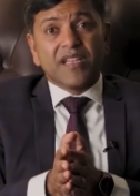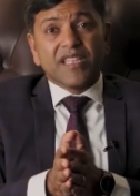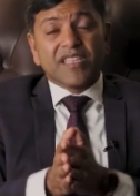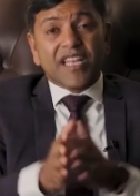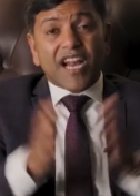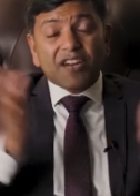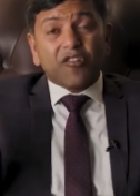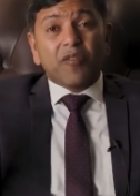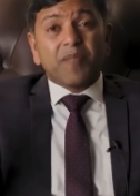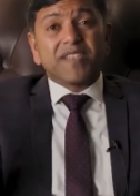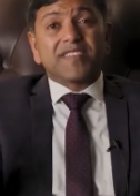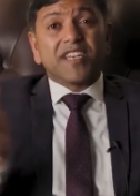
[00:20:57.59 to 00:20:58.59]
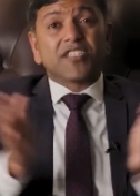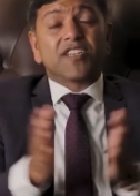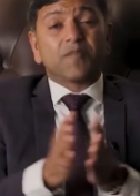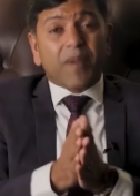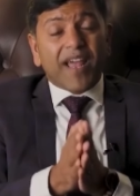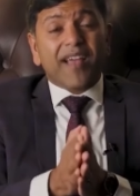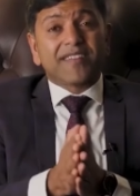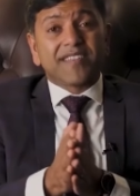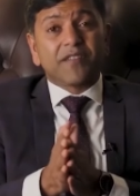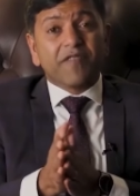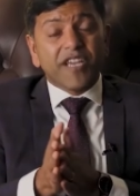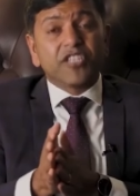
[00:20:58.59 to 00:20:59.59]
there are compensation plans
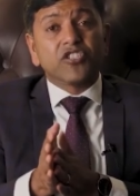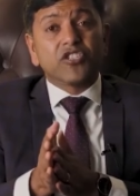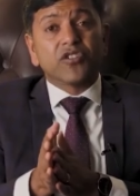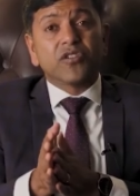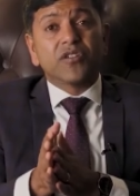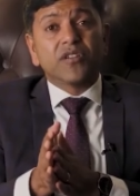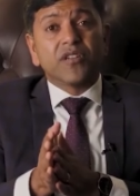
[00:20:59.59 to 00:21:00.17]
in which